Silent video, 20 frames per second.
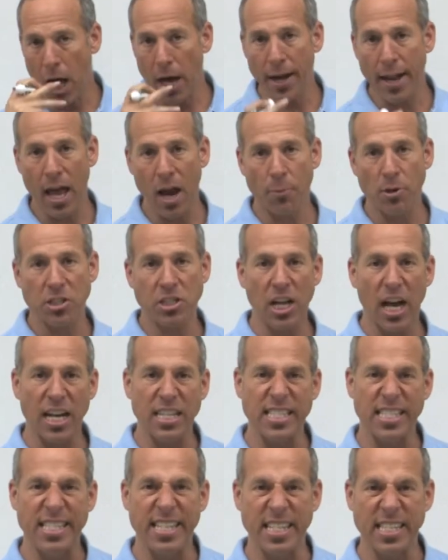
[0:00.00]

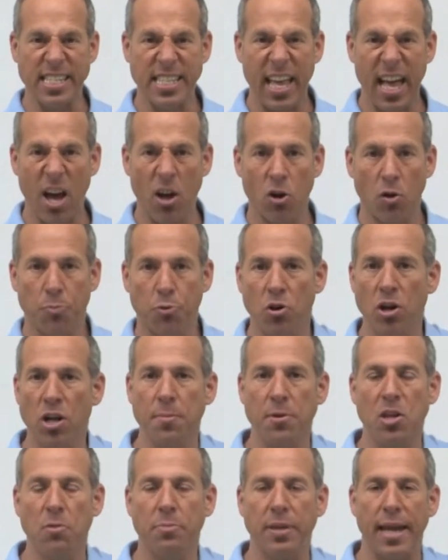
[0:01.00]
unamortized discount or
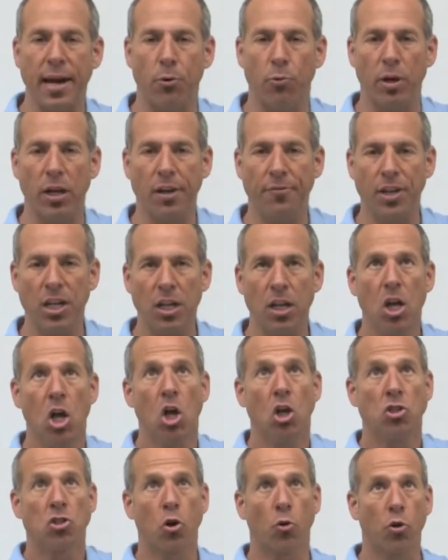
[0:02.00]
premium, get rid of it.
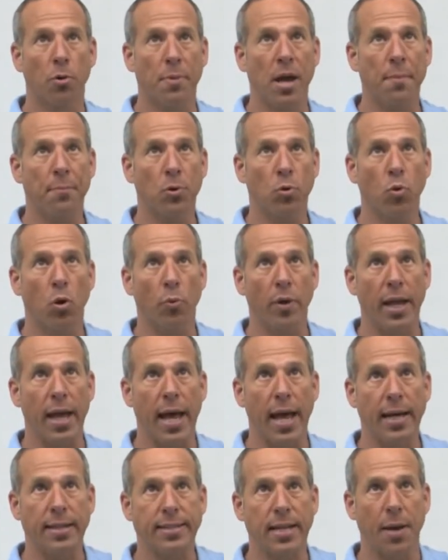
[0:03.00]
So remember when we
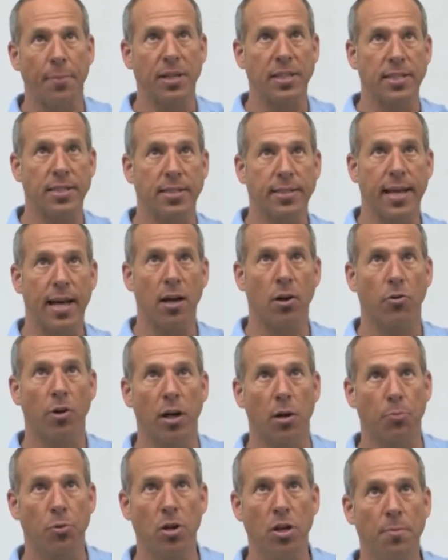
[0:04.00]
had debit discount,
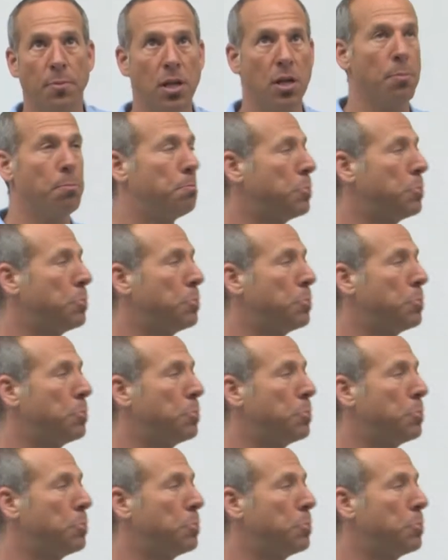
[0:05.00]
credit premium,